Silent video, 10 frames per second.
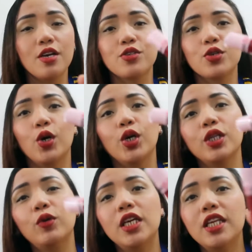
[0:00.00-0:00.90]
So,
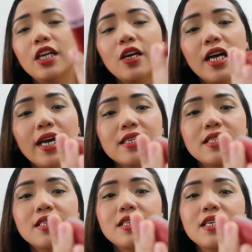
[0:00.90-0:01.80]
ulitin ko guys,
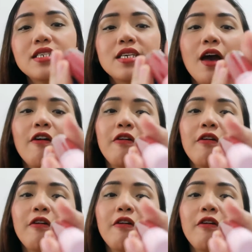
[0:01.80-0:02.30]
this is